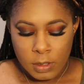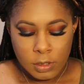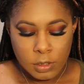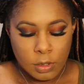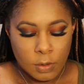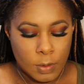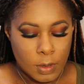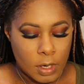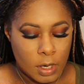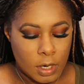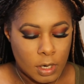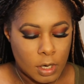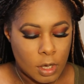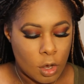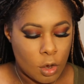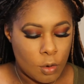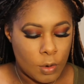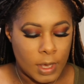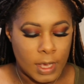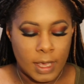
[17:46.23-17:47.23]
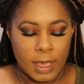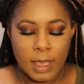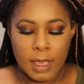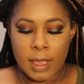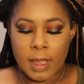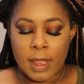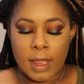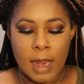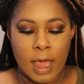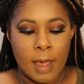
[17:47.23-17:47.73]
So we're gonna go
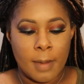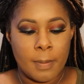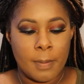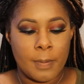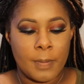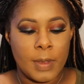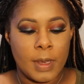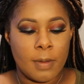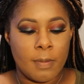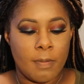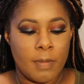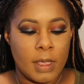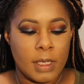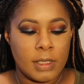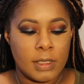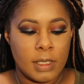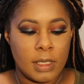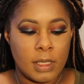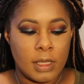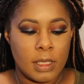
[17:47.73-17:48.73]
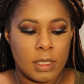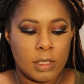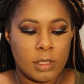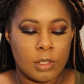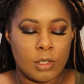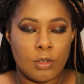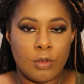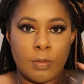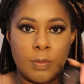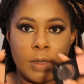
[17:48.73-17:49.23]
in, and I've been mixing these
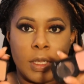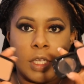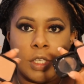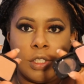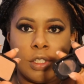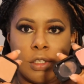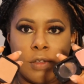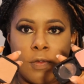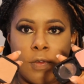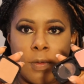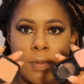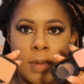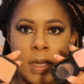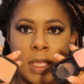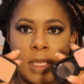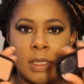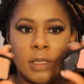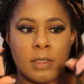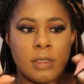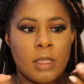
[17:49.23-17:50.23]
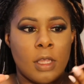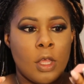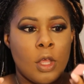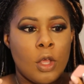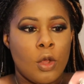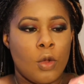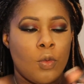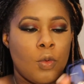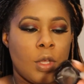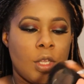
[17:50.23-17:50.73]
two blushes from NYX,
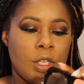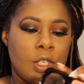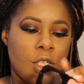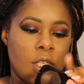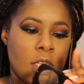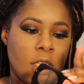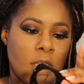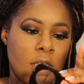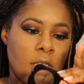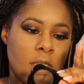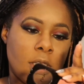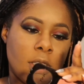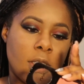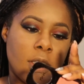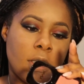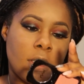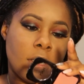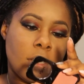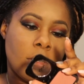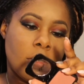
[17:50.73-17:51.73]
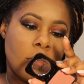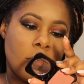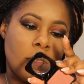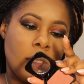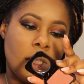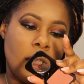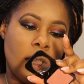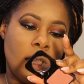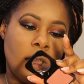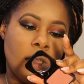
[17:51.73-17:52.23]
which is
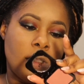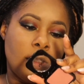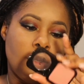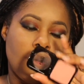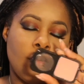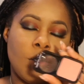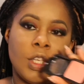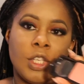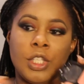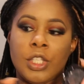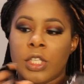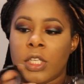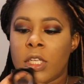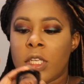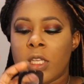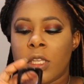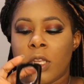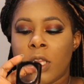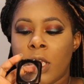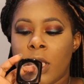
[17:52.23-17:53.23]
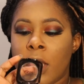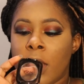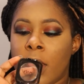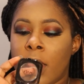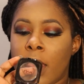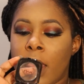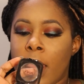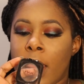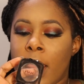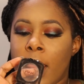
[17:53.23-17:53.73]
Intuition
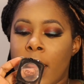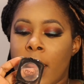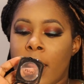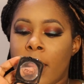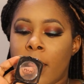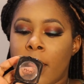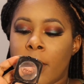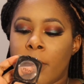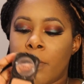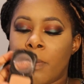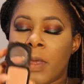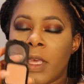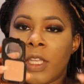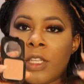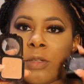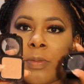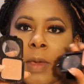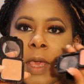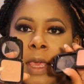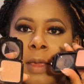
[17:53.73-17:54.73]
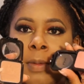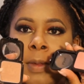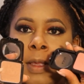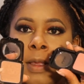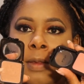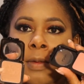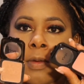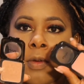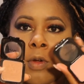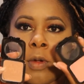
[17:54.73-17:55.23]
and Beach
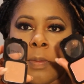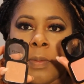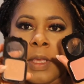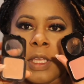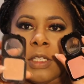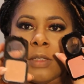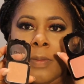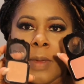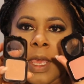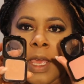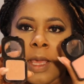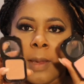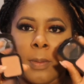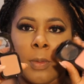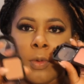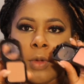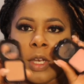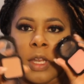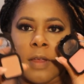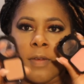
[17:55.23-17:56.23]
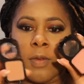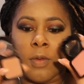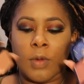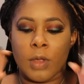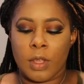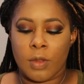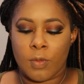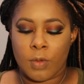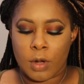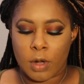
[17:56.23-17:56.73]
Baby, or Beach Babe, whatever
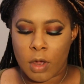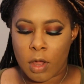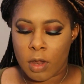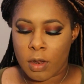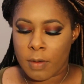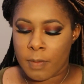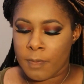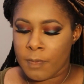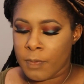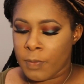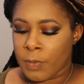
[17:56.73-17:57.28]
one you want to call it.